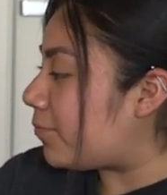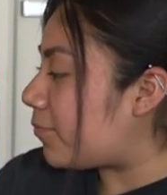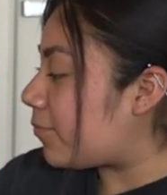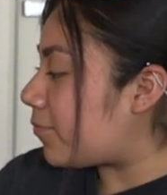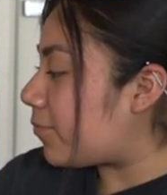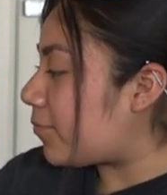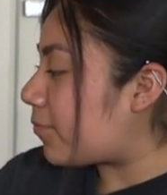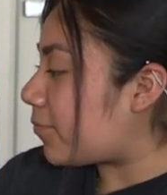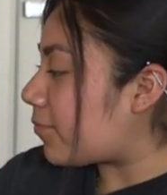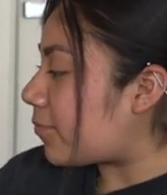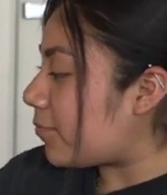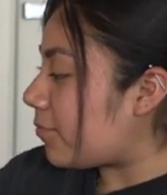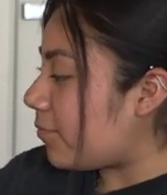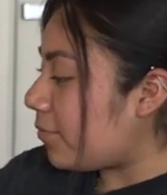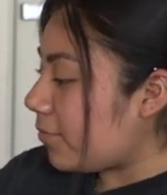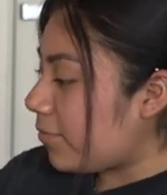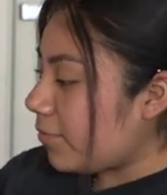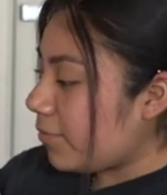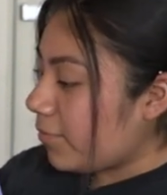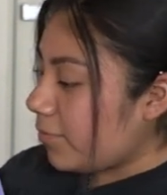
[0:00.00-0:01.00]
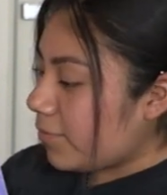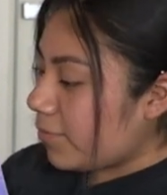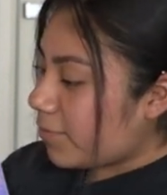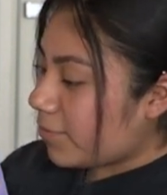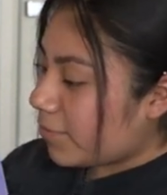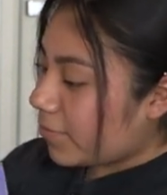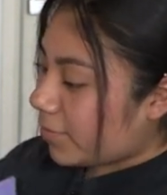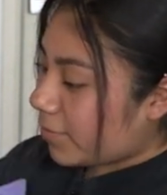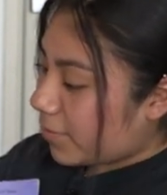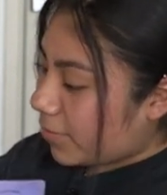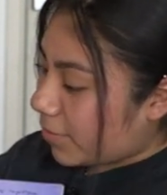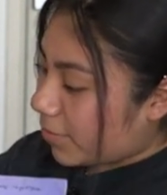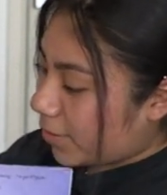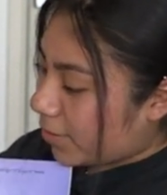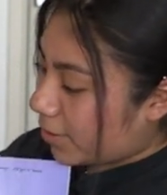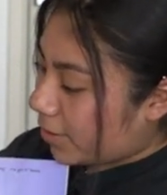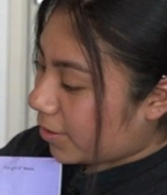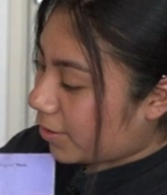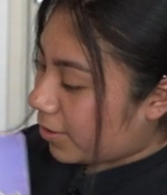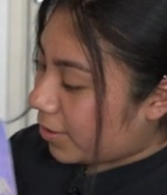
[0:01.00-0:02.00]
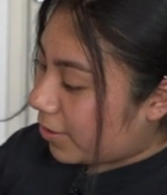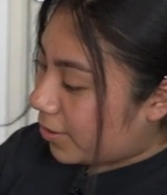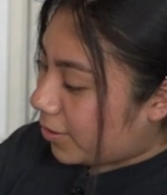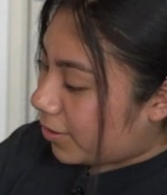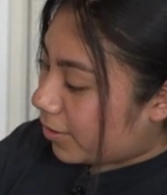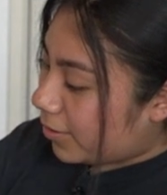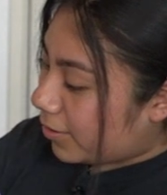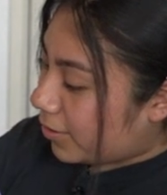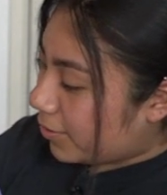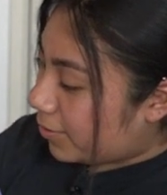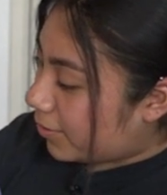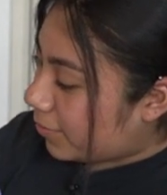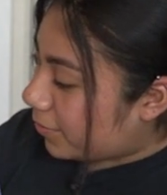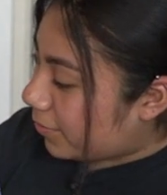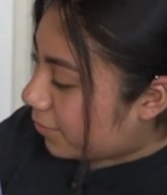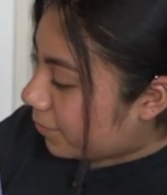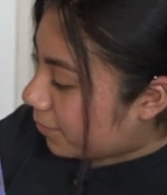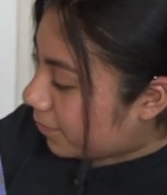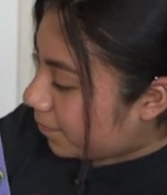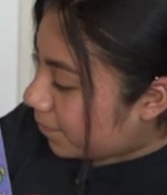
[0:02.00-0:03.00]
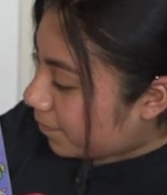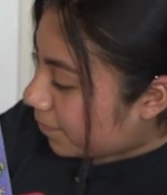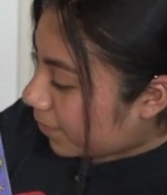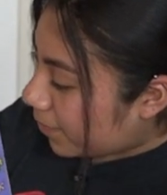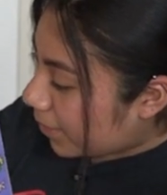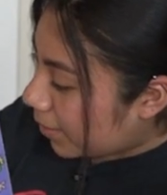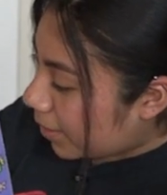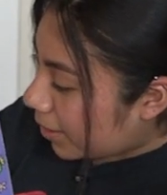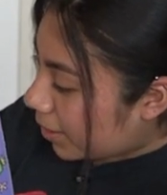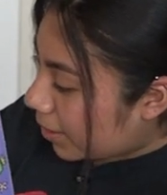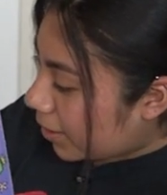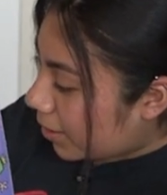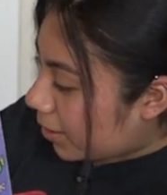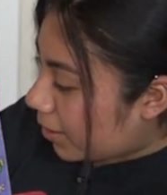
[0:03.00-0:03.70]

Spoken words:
[no speech]